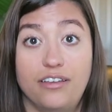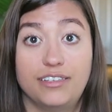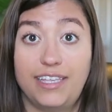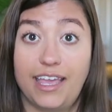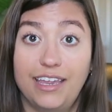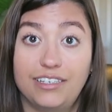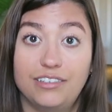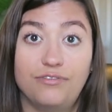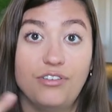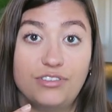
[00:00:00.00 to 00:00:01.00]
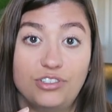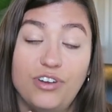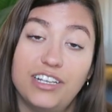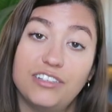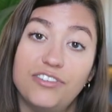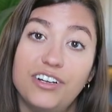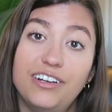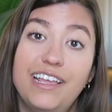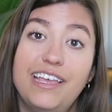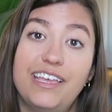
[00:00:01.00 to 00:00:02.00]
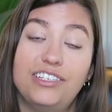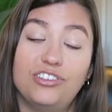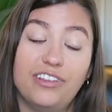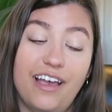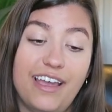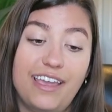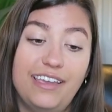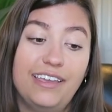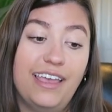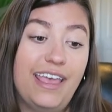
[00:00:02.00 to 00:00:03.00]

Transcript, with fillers: second frozen transfer in July,